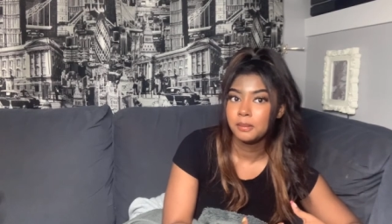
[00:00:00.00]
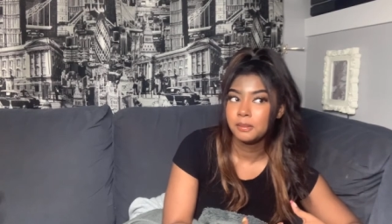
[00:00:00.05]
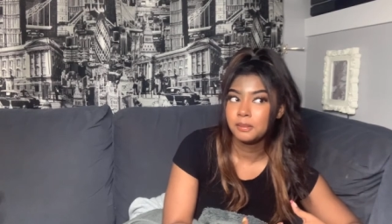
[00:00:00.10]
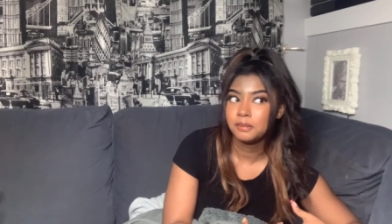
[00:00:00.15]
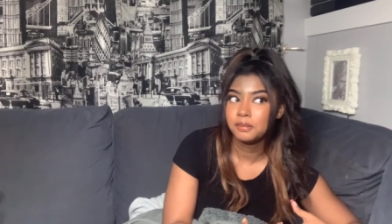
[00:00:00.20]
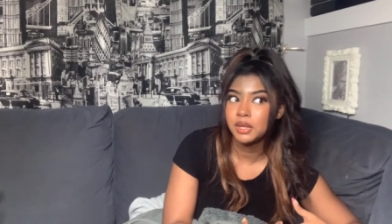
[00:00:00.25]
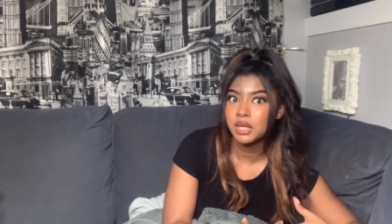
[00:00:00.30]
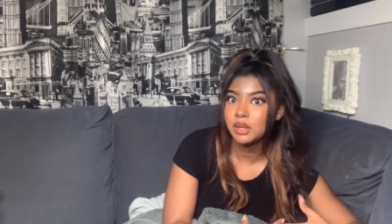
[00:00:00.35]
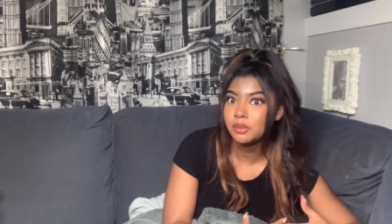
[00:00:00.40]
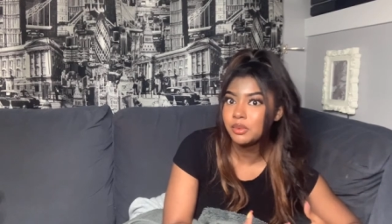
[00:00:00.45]

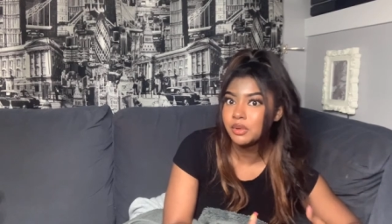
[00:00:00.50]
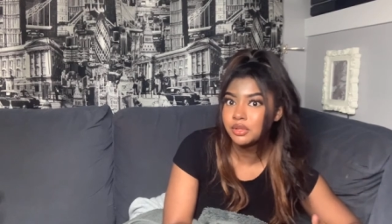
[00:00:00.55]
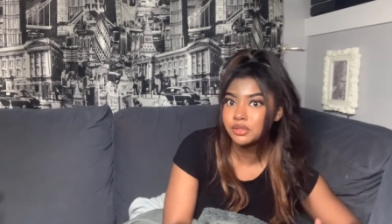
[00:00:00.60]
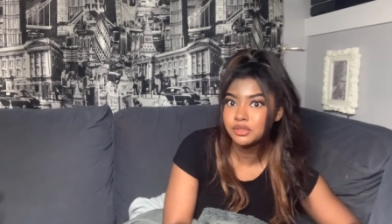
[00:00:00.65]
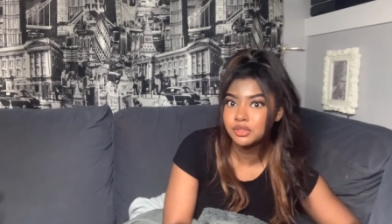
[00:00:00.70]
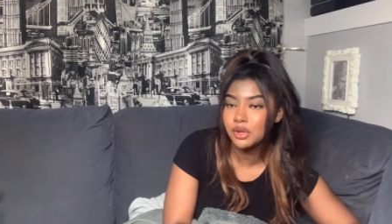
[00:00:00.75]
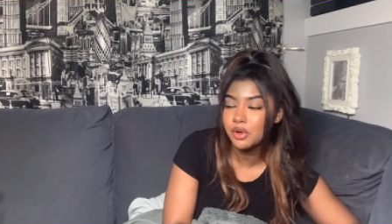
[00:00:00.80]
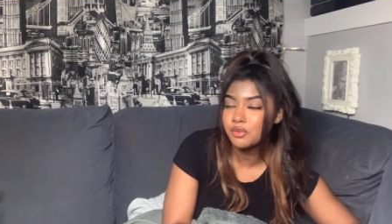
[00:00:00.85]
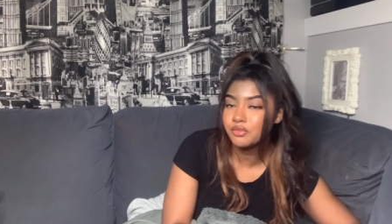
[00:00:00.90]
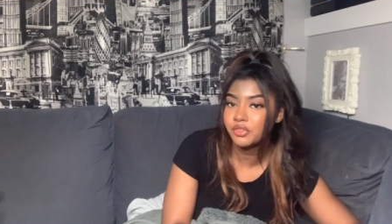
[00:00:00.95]
people
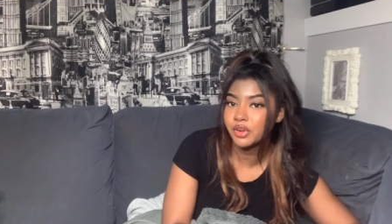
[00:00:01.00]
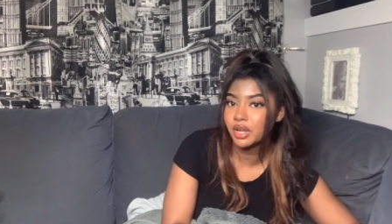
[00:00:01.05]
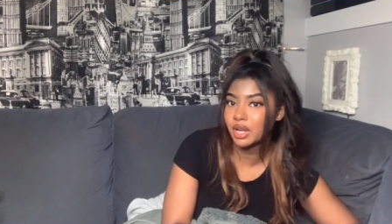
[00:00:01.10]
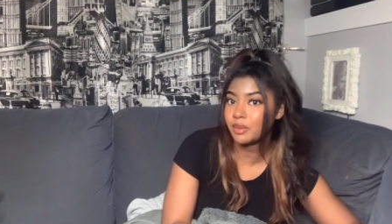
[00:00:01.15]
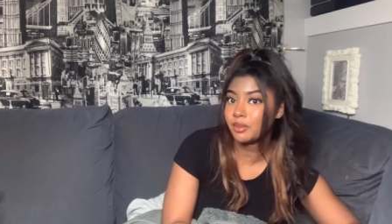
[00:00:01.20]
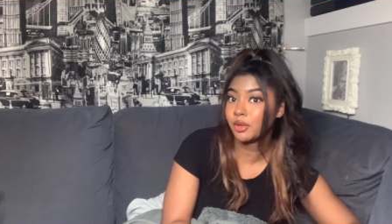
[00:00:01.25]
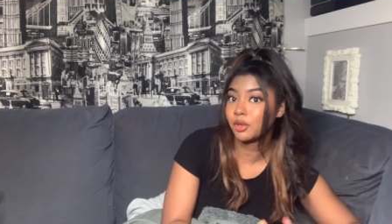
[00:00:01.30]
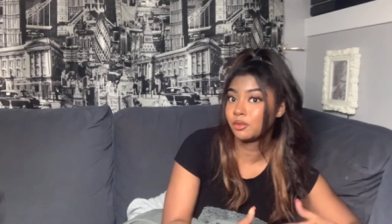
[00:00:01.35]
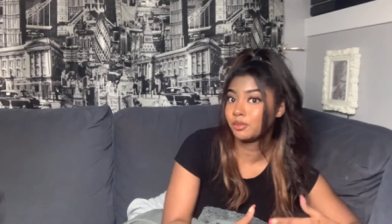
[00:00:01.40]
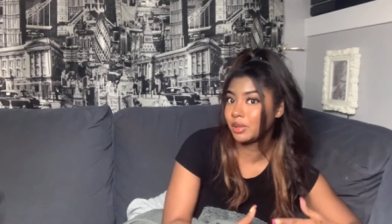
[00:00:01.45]
don't forget
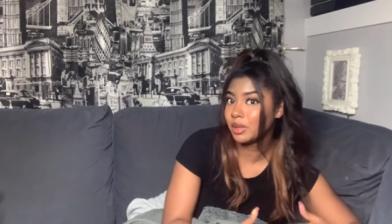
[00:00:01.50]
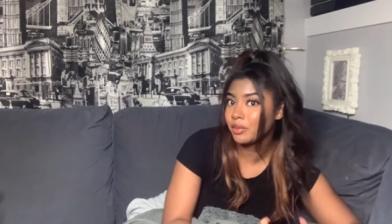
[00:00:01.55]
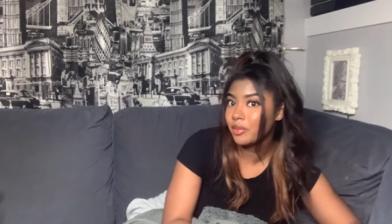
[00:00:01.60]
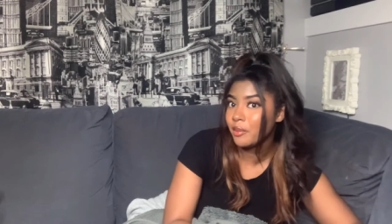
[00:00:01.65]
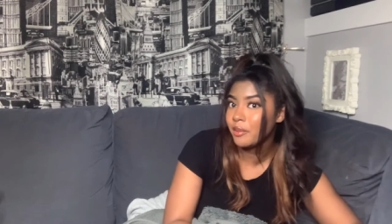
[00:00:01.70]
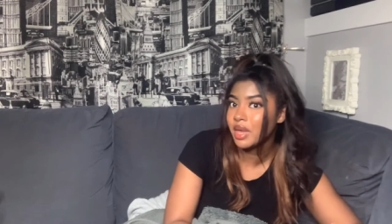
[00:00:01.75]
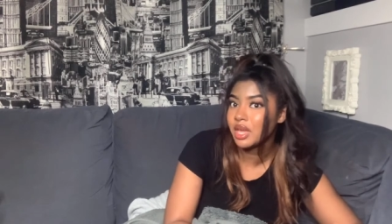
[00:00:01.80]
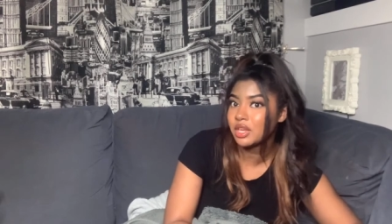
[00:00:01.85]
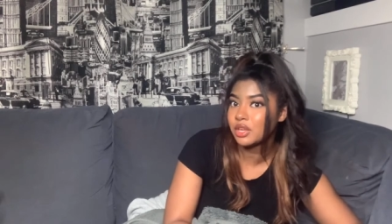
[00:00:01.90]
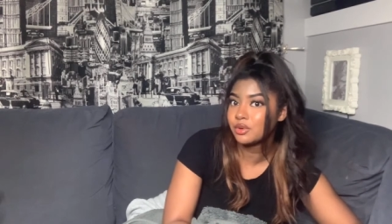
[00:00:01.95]
about you. People
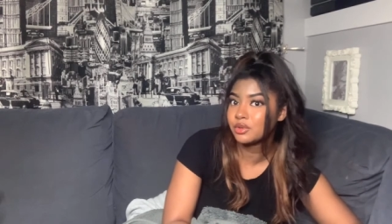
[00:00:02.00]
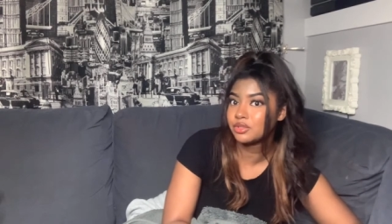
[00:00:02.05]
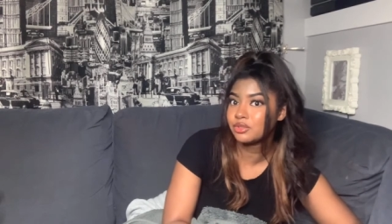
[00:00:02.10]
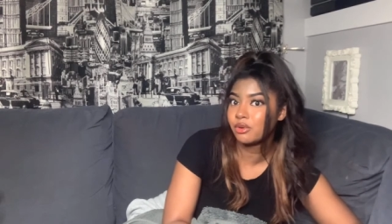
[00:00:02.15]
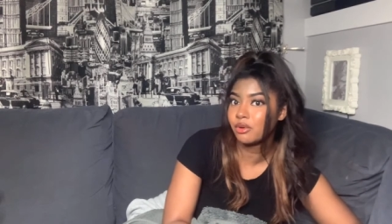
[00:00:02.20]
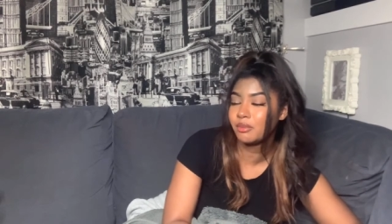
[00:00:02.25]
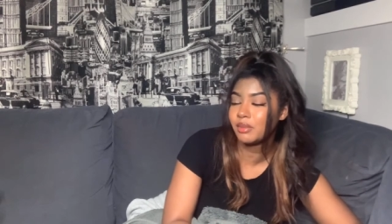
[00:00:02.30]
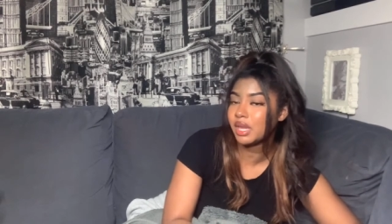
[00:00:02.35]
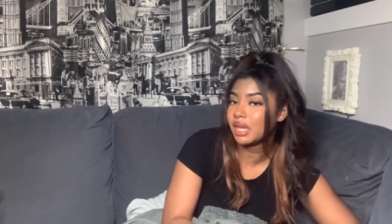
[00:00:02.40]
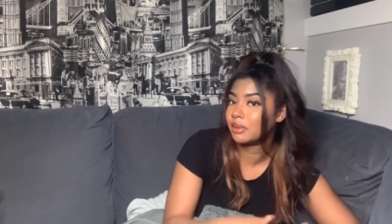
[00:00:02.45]
make you into
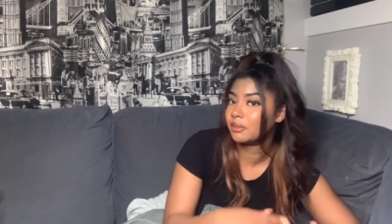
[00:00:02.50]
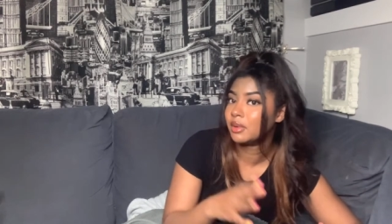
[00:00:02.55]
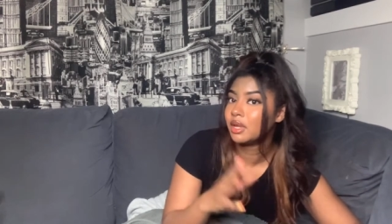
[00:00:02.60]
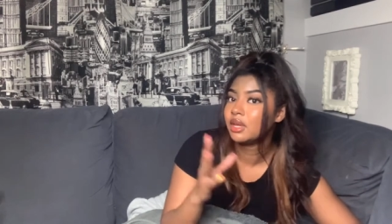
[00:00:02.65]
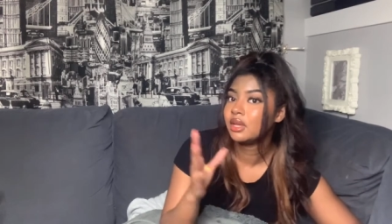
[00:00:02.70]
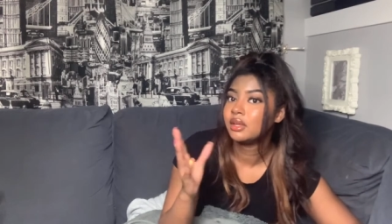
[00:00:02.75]
a meme.